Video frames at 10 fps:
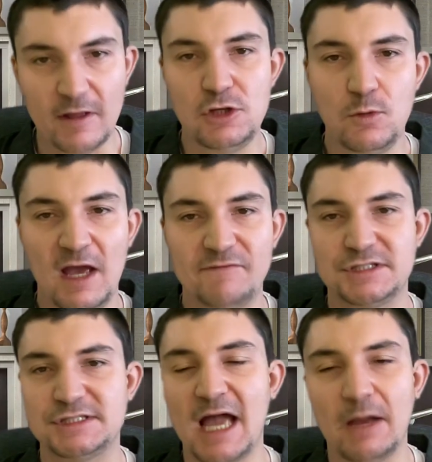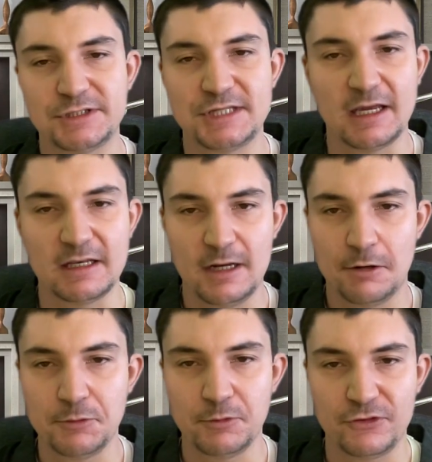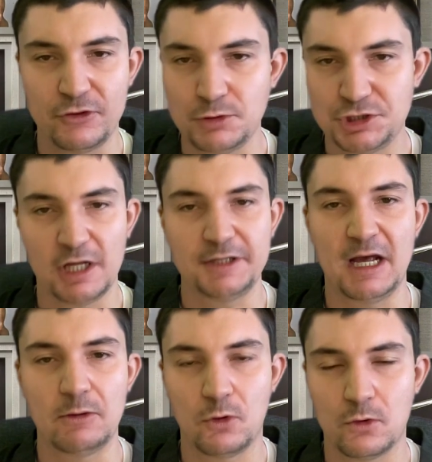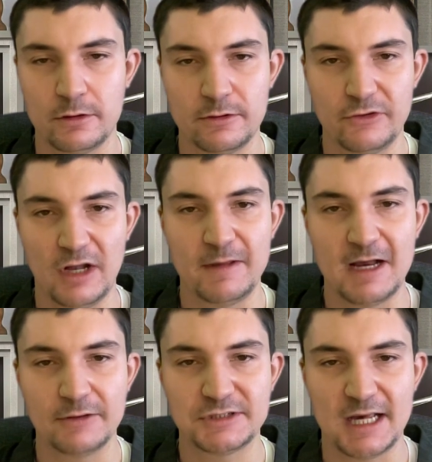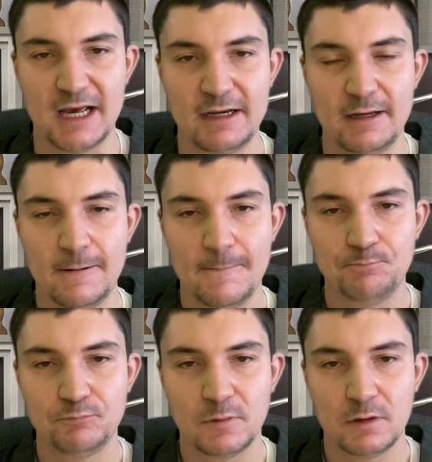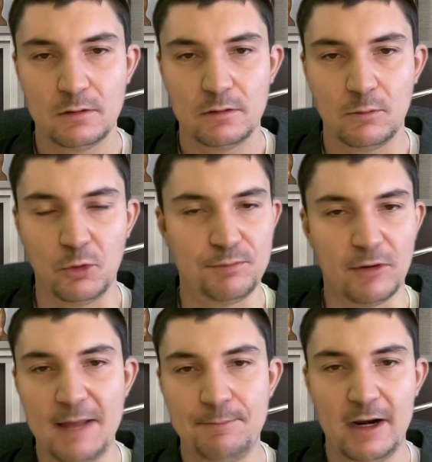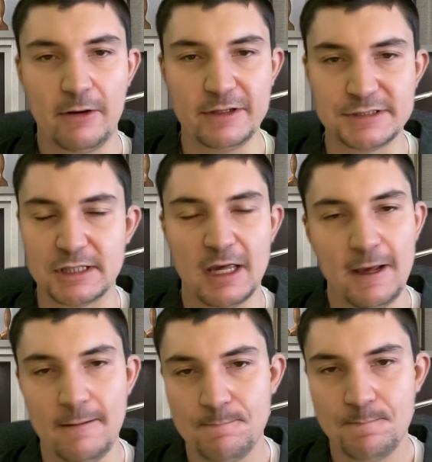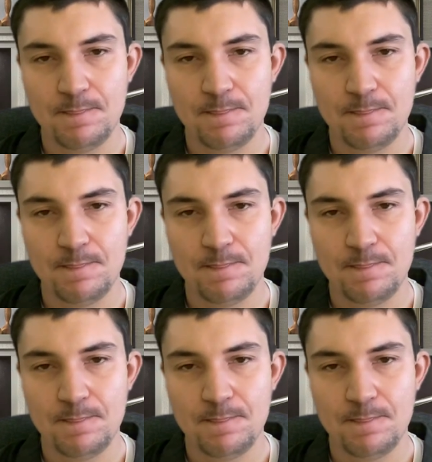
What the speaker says: Then you have a stout secondary with two shutdown corners on the outside with Bradbury and Slay.